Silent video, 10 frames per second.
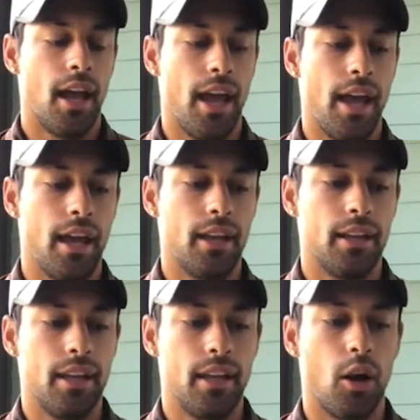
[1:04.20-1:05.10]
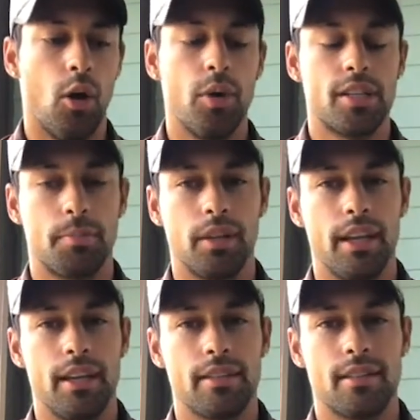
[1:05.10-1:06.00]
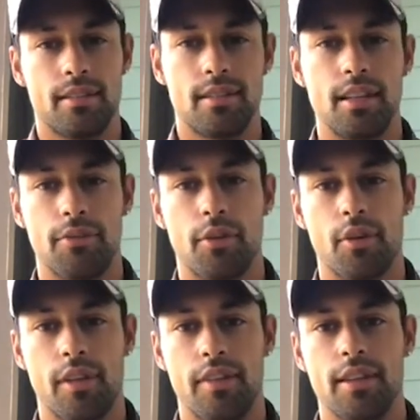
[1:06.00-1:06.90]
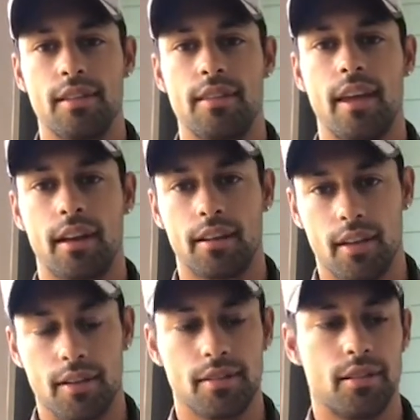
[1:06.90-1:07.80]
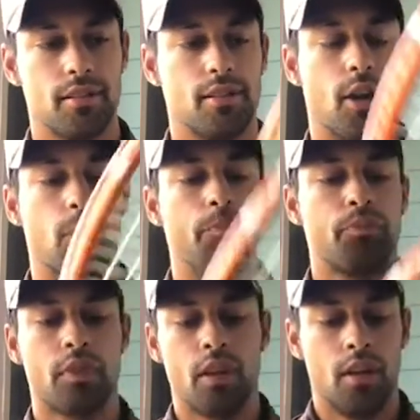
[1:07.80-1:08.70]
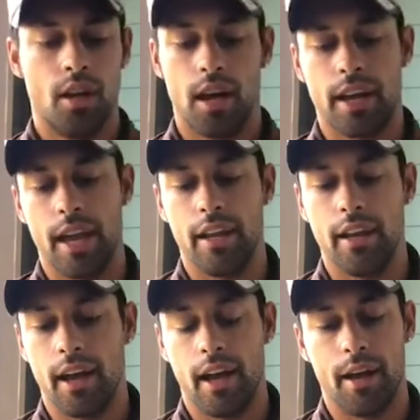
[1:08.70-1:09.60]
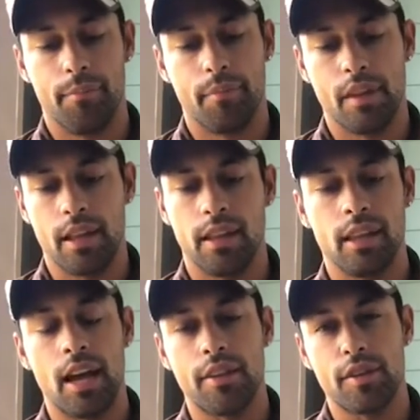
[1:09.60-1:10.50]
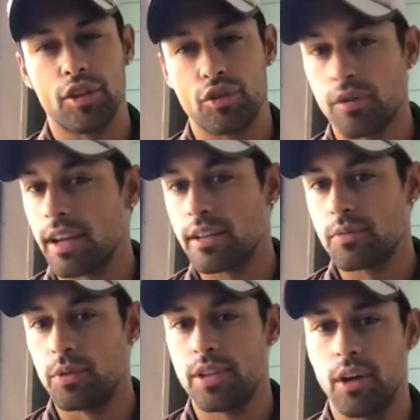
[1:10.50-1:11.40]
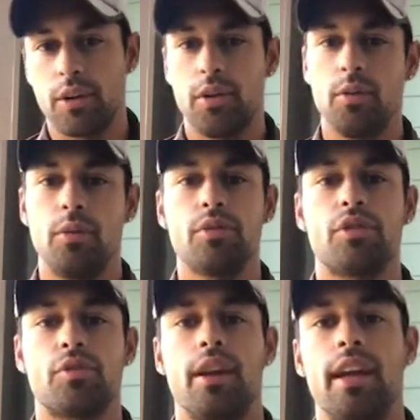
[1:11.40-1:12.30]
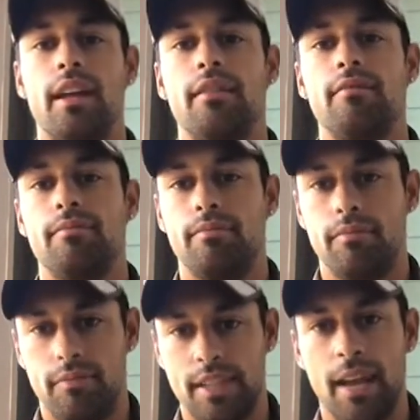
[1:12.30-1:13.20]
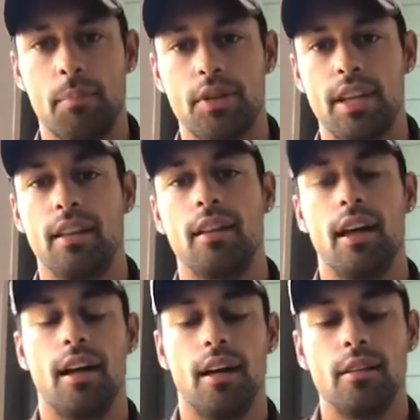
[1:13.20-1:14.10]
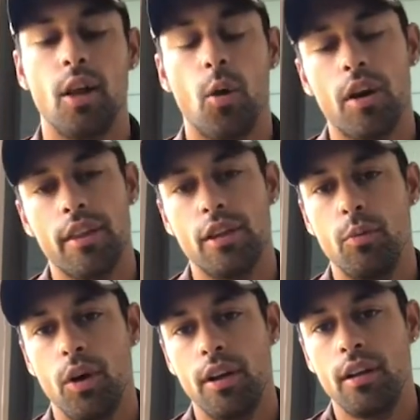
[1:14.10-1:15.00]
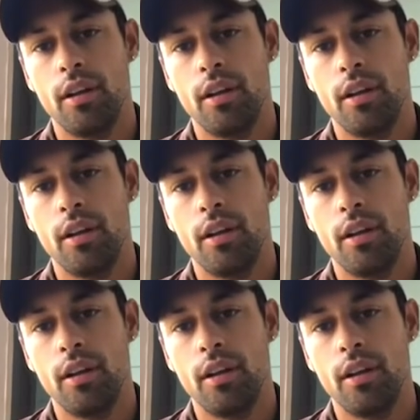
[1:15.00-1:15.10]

and it always plays stiffer than the synthetic does. So again, a lot of the strings will tell you string it 10% lower than you would.